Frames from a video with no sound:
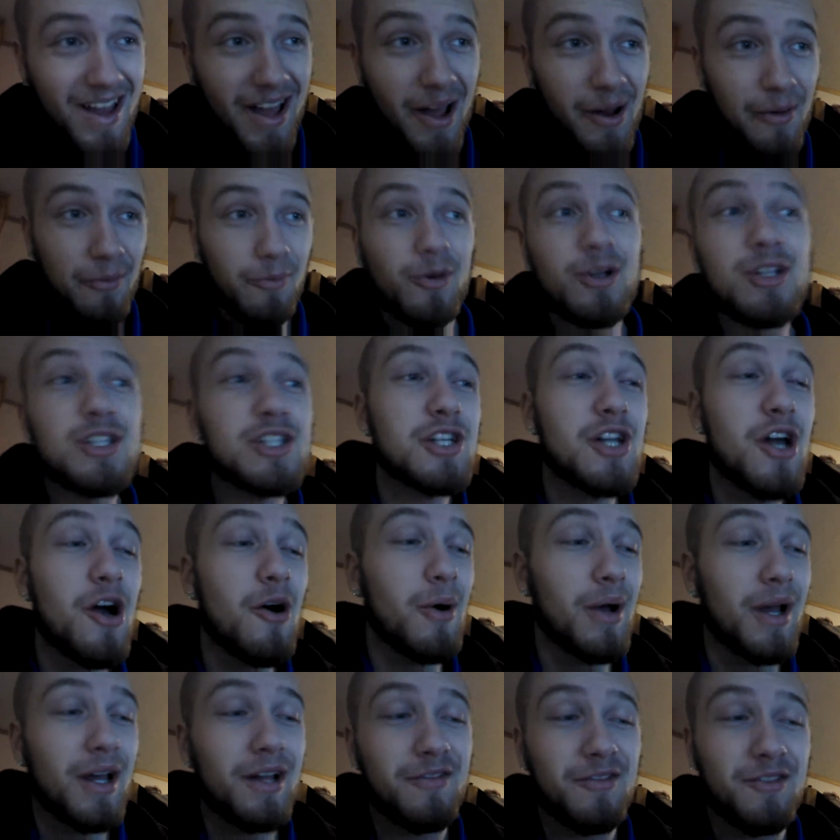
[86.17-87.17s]
And wouldn't you
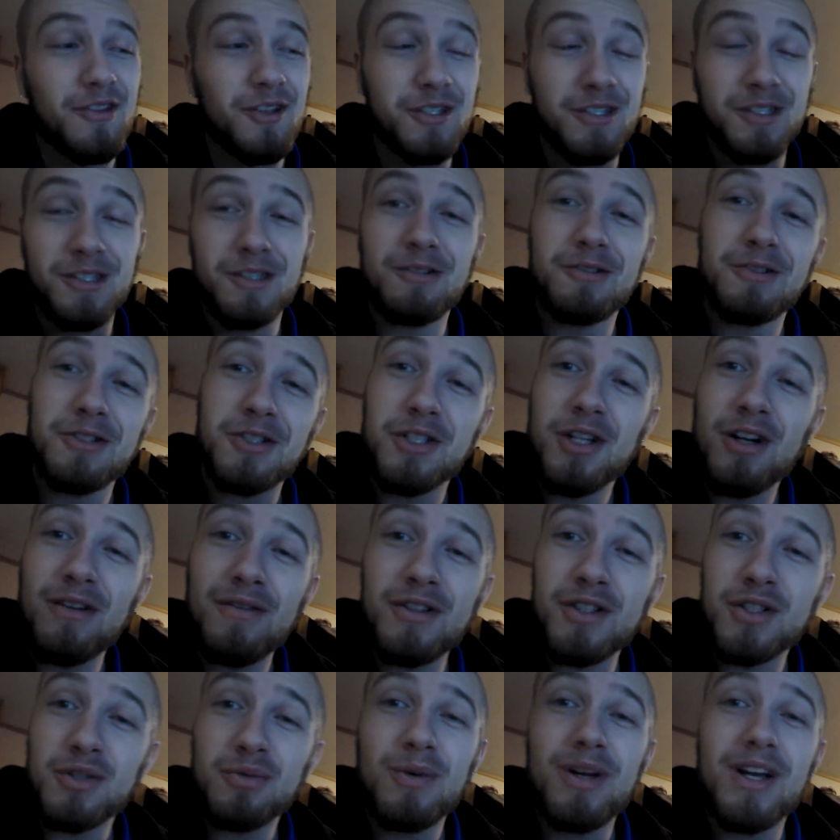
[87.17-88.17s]
know it, there's a little
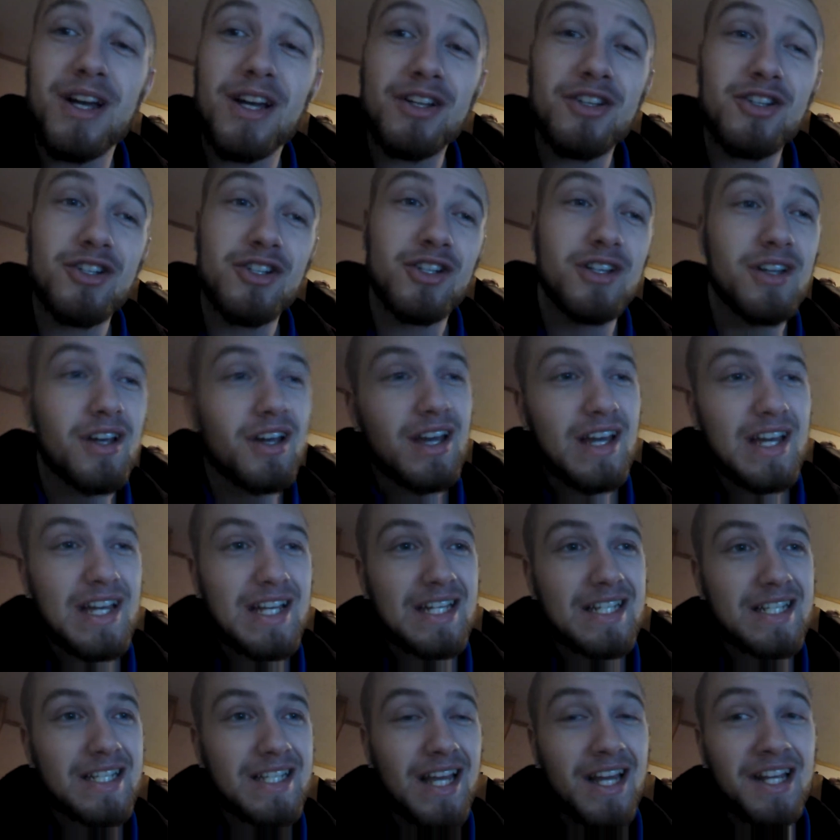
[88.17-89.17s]
silver switch
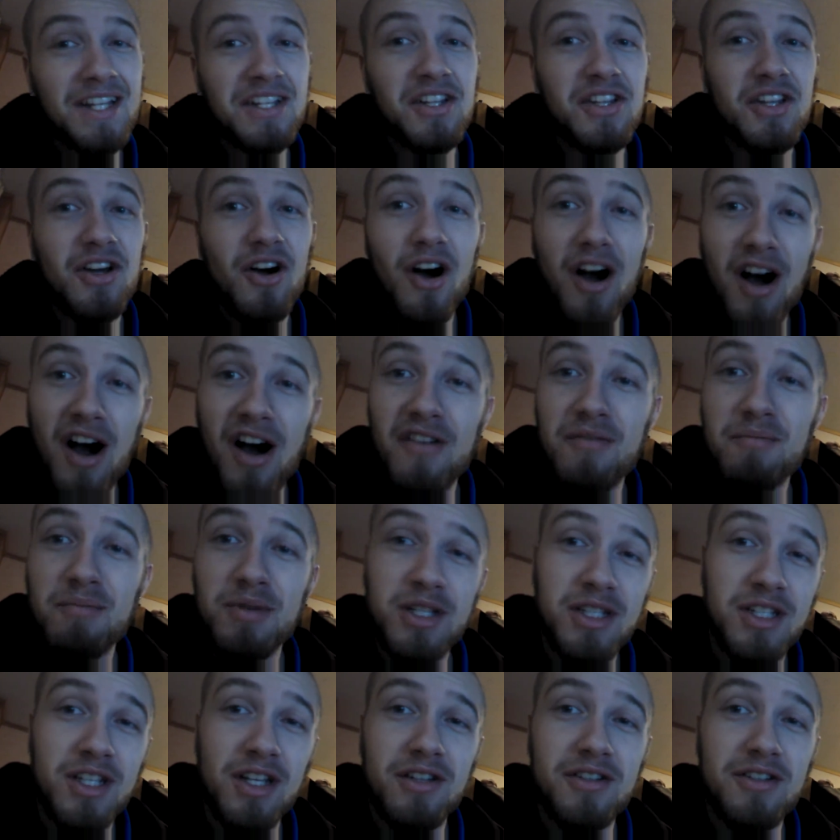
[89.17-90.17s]
set to the off
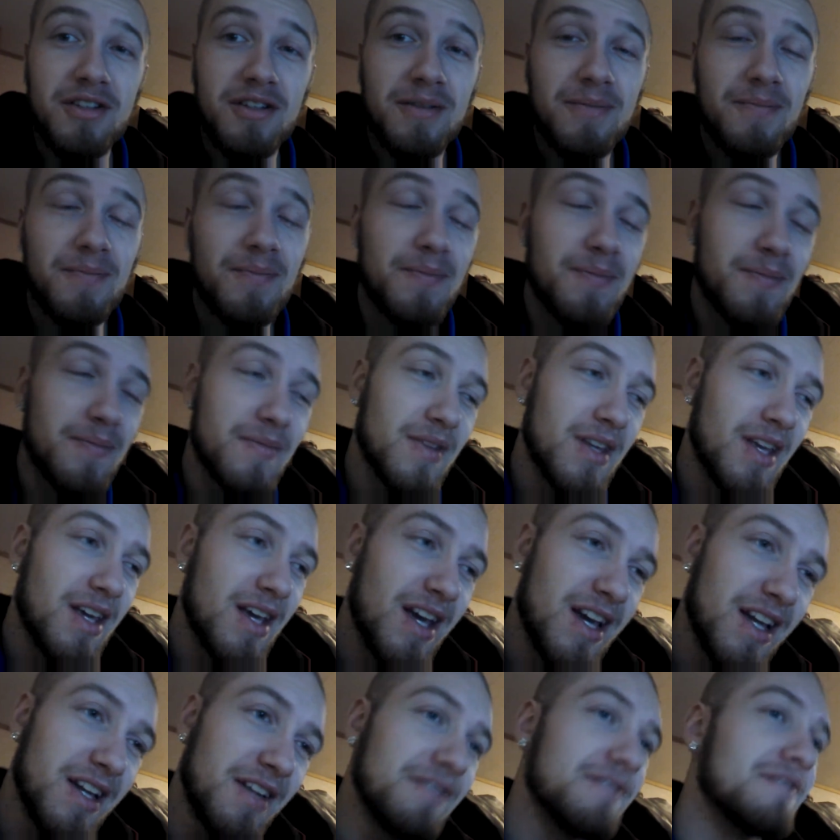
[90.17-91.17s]
position.
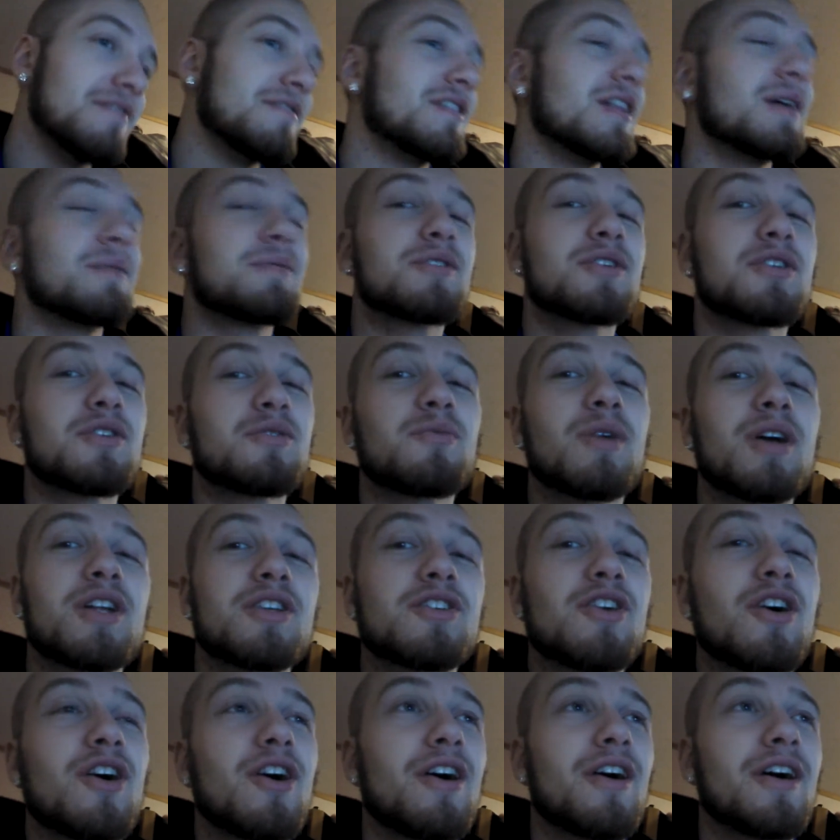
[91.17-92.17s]
And he flips the
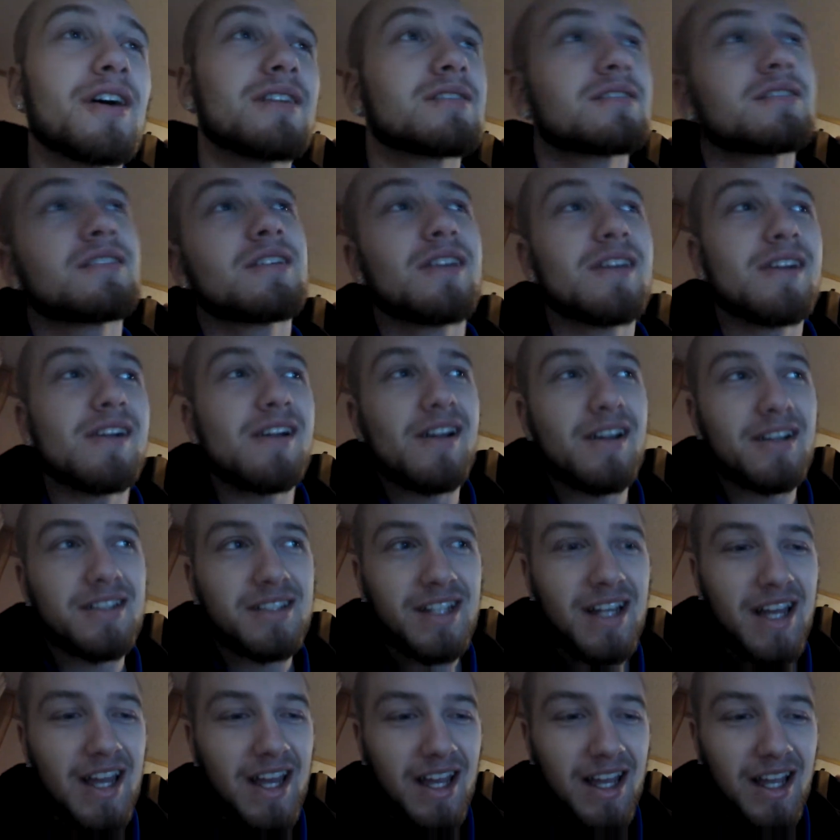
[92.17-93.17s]
switch on,
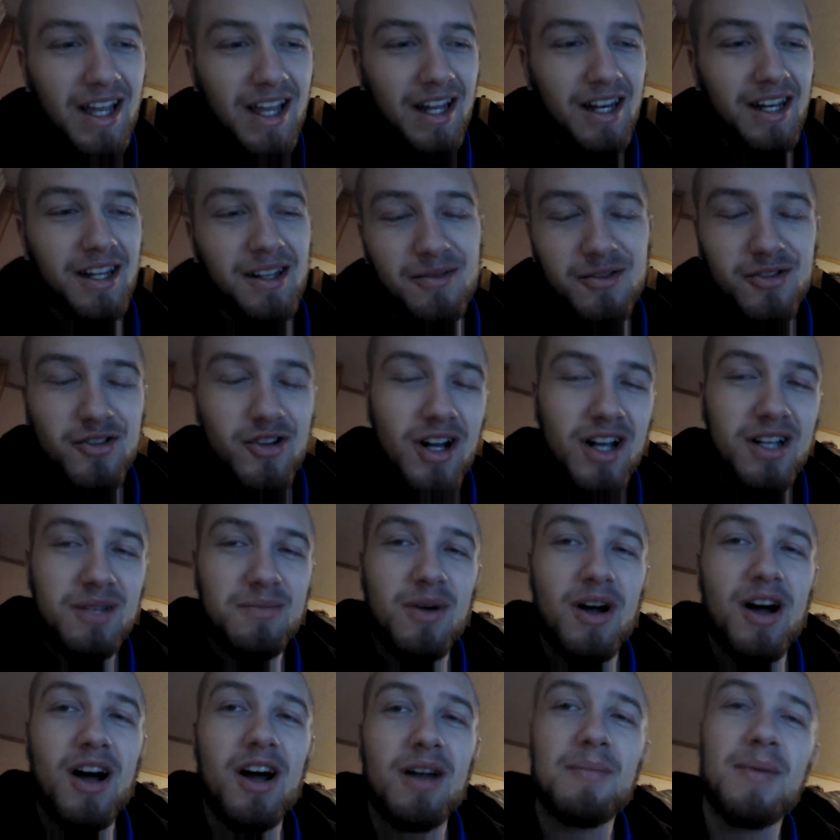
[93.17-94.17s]
and he tries
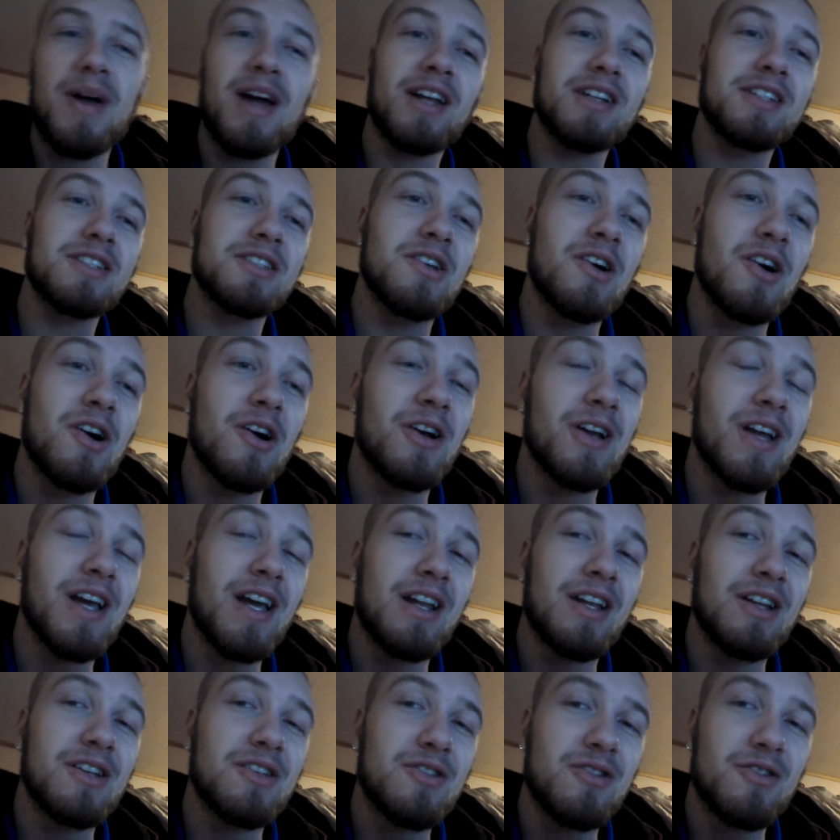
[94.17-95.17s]
my automatic start,
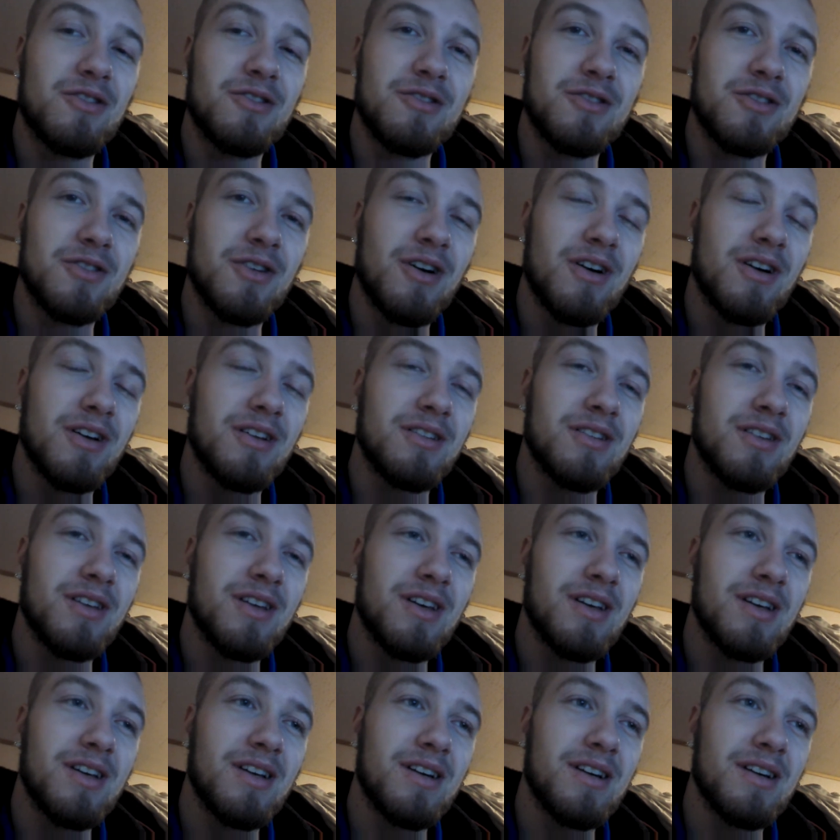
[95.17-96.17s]
and it turns on.
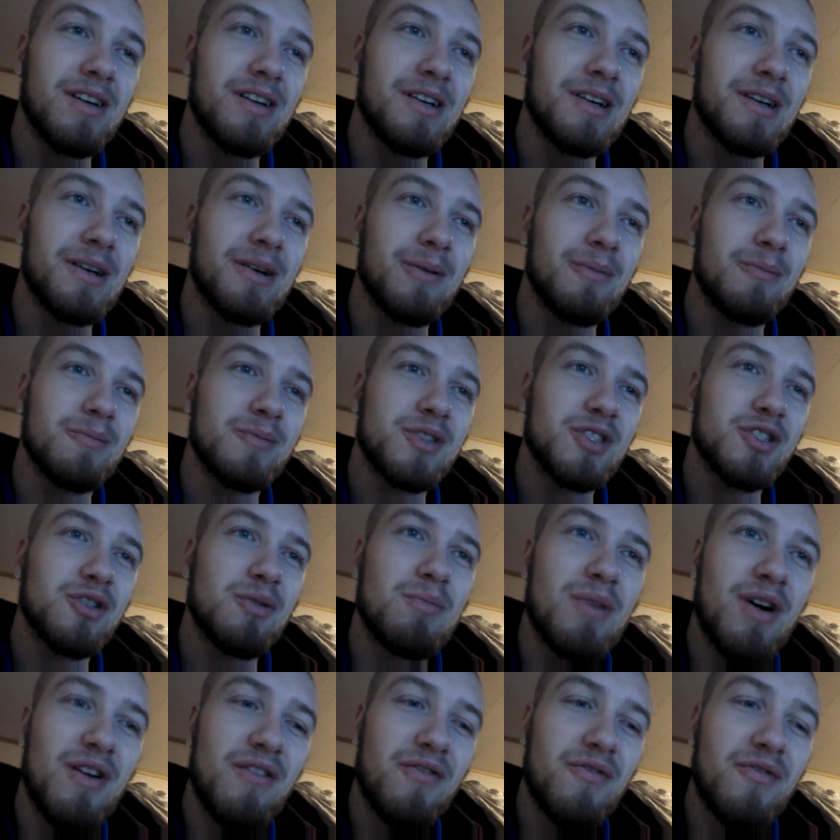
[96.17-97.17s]
Um, so
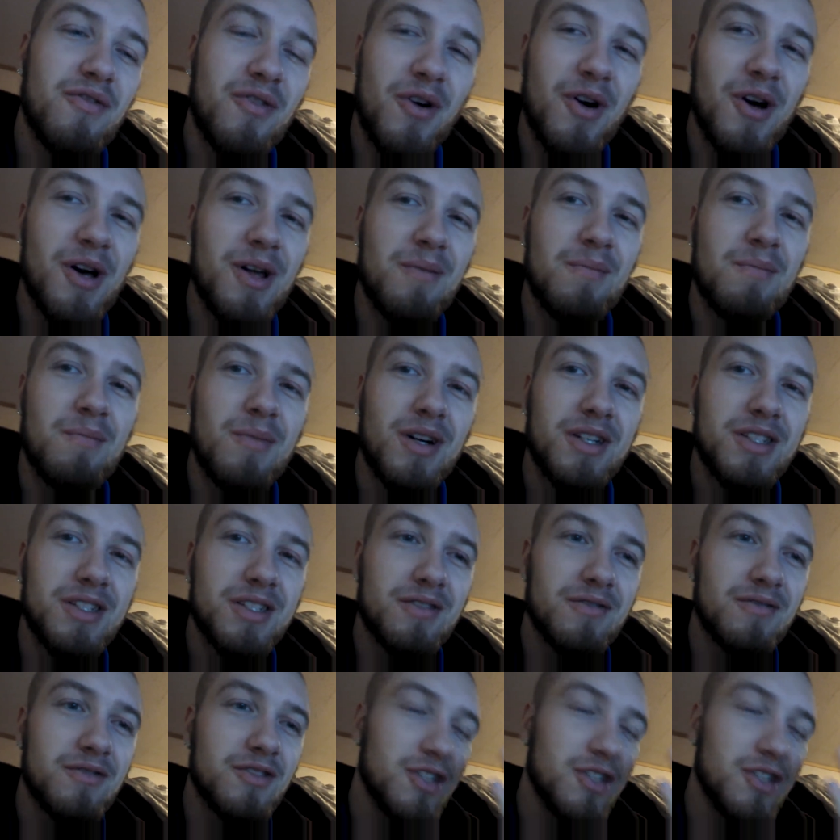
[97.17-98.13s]
my foot must have